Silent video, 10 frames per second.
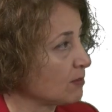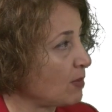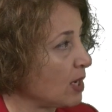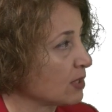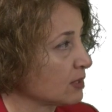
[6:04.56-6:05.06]

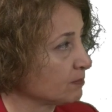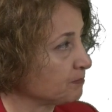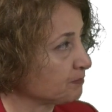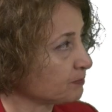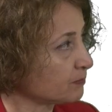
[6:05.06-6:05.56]
barley.
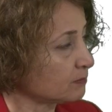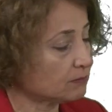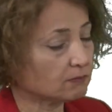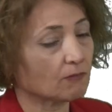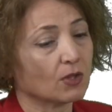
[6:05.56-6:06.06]

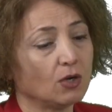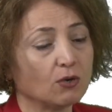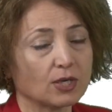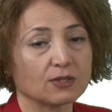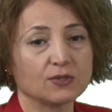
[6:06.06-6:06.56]

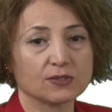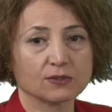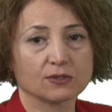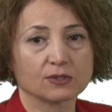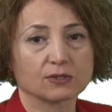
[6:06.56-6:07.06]
Okay, this
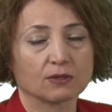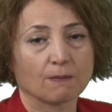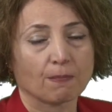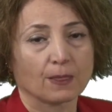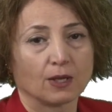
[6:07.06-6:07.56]
is
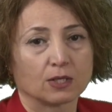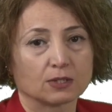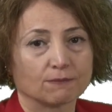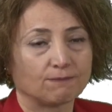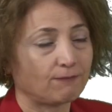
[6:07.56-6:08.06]

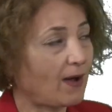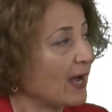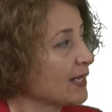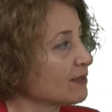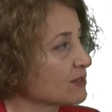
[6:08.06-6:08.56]
the
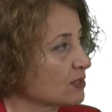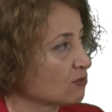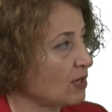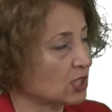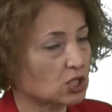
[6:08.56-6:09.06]
final
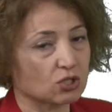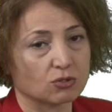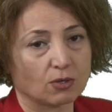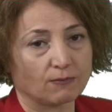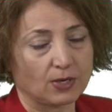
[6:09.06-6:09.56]

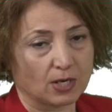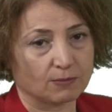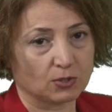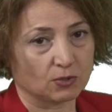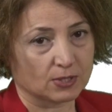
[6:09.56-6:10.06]
structure of
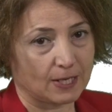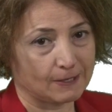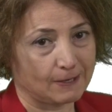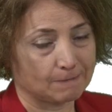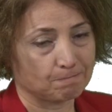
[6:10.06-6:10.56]
arabinose
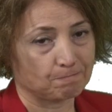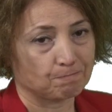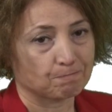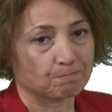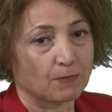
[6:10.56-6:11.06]
island.
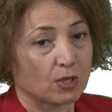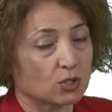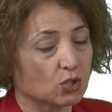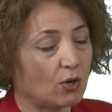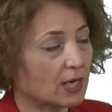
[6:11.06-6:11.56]

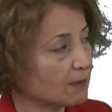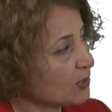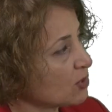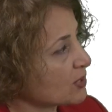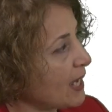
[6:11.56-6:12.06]
So
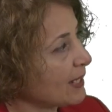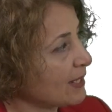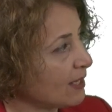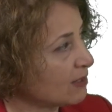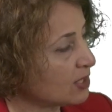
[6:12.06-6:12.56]
arabinose
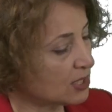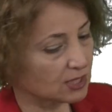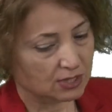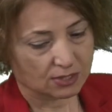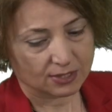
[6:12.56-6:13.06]
island is